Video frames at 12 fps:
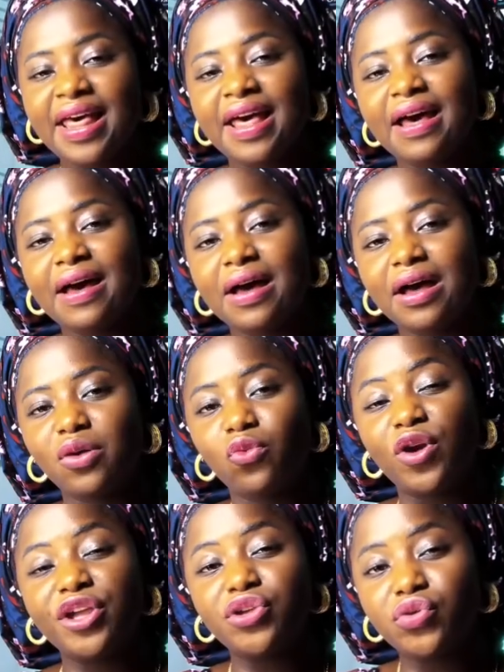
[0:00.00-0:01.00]
were
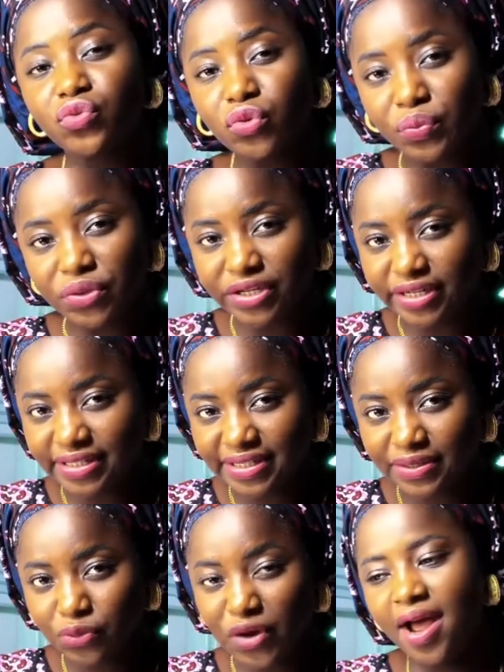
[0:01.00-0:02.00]
Europeans,
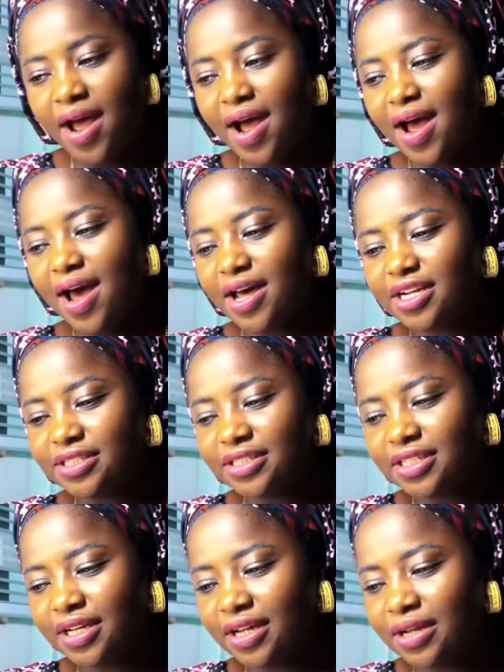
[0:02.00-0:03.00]
and
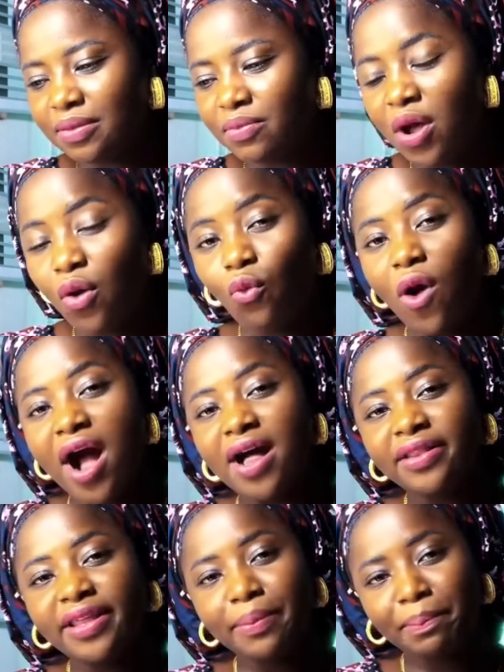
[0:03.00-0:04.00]
while
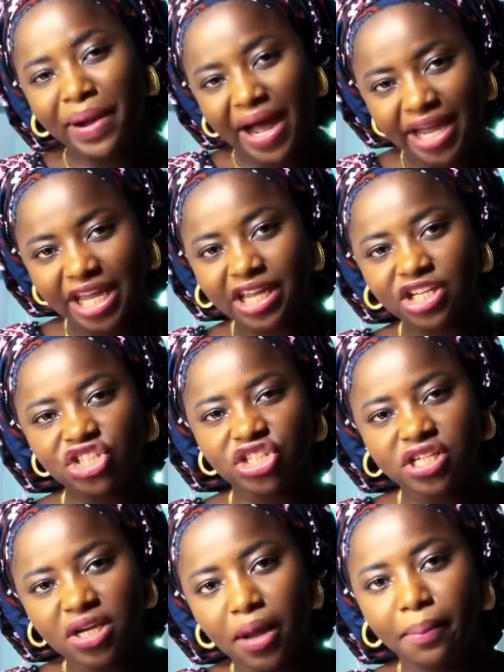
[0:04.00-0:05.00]
they packaged
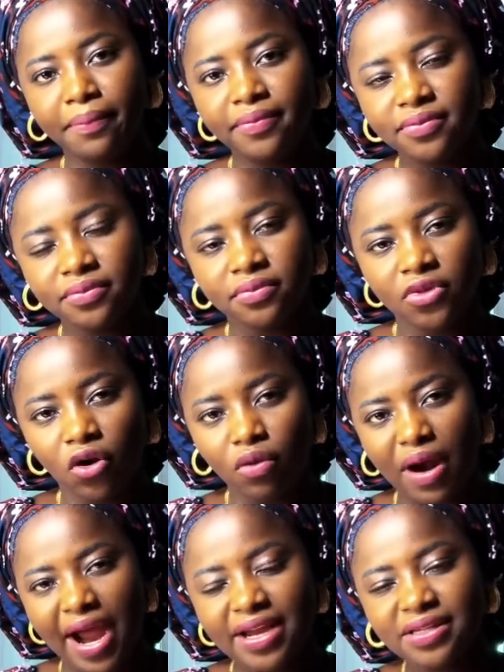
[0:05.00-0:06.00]
them, all
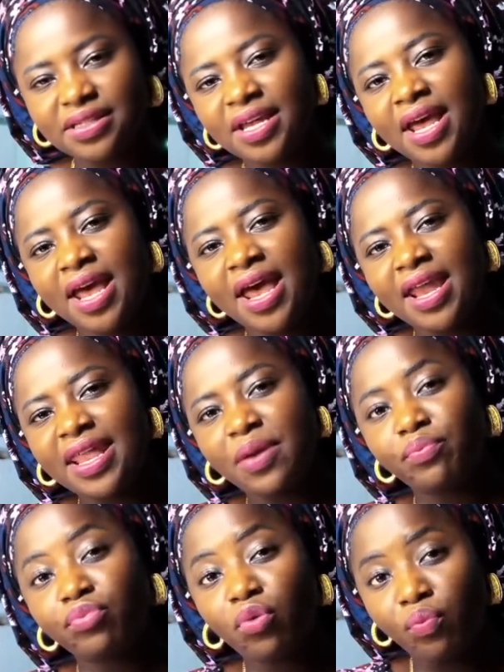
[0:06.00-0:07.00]
right, they
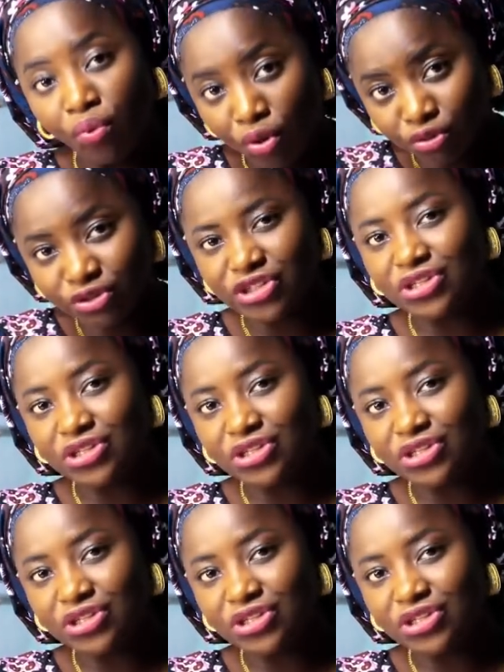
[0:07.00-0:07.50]
proposed